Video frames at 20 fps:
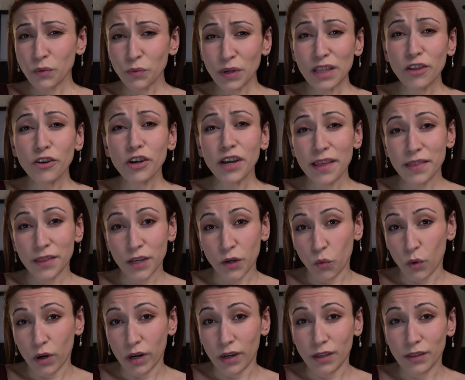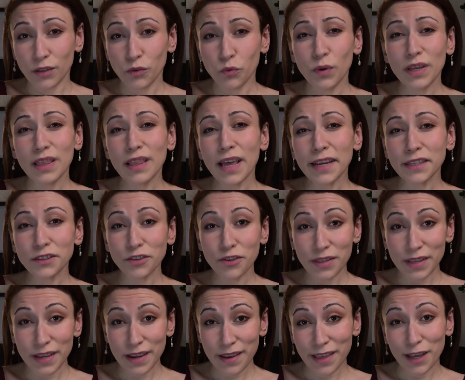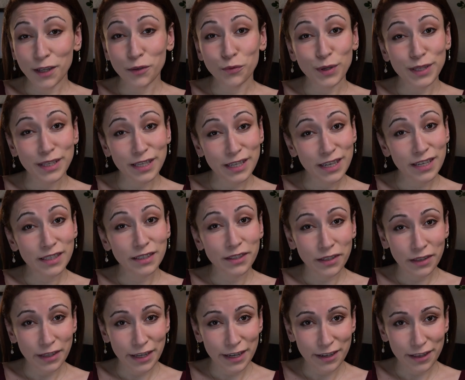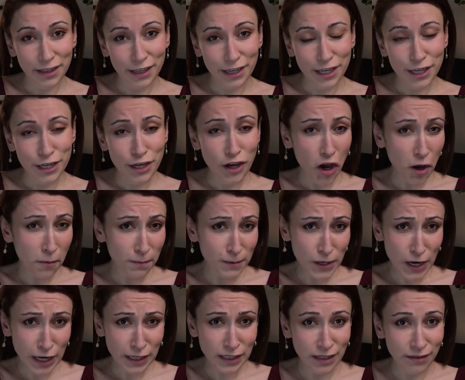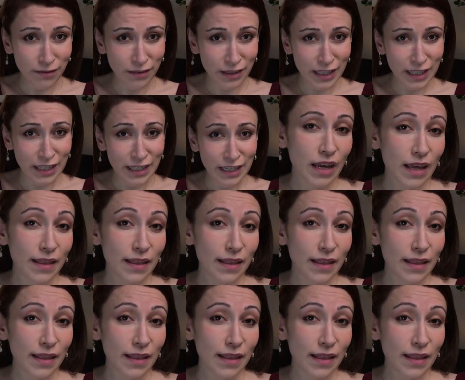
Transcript: we look at the world, we like to think that we see it clearly, objectively,